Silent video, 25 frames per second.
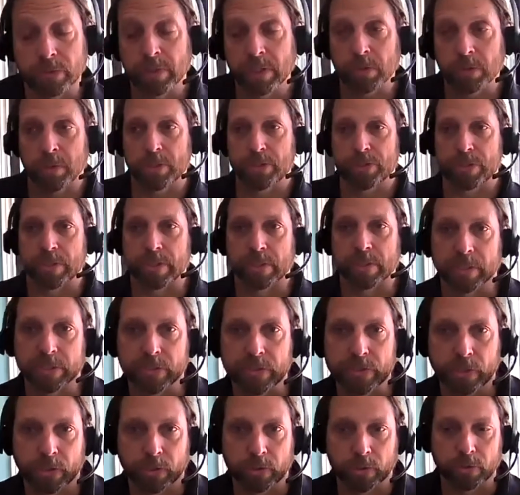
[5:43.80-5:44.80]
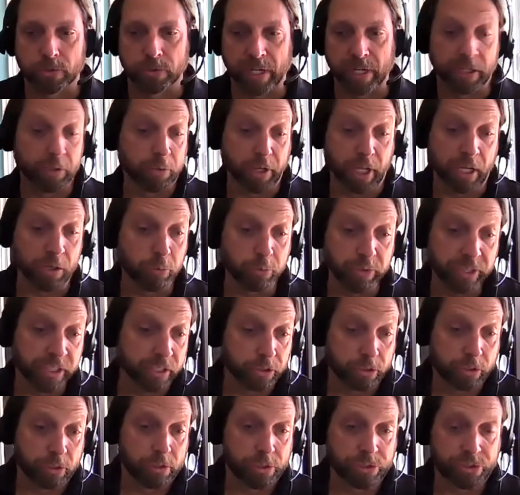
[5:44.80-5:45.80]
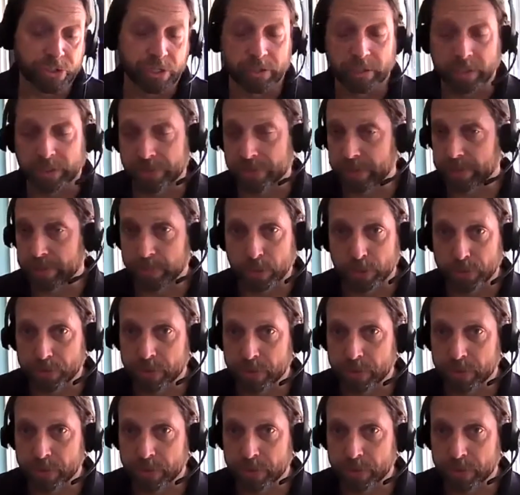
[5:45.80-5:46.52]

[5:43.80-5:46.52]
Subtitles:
question. And so, and we encourage our customers